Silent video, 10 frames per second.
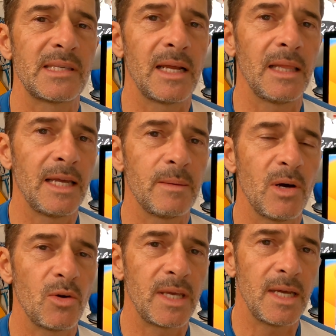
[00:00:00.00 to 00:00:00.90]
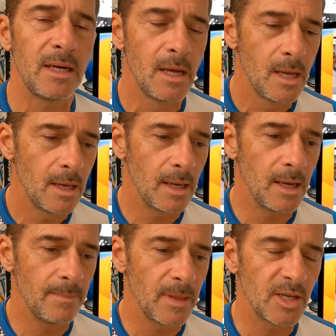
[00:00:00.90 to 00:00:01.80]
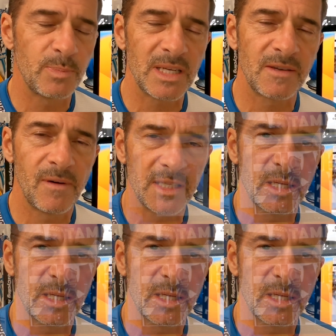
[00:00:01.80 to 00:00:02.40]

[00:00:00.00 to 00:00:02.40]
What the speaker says: that I like about kit. I specified